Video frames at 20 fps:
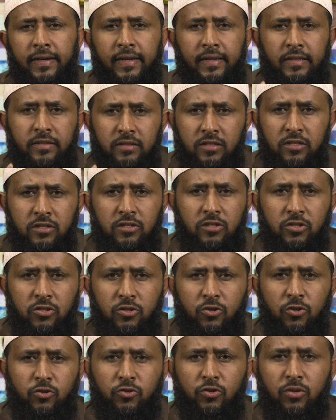And since it's
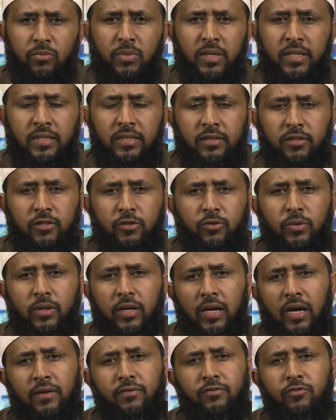not your money, you will
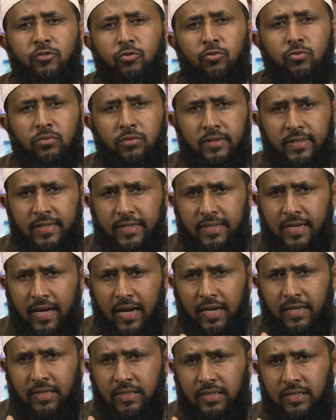have to
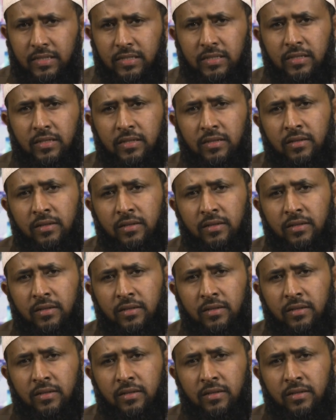deduct it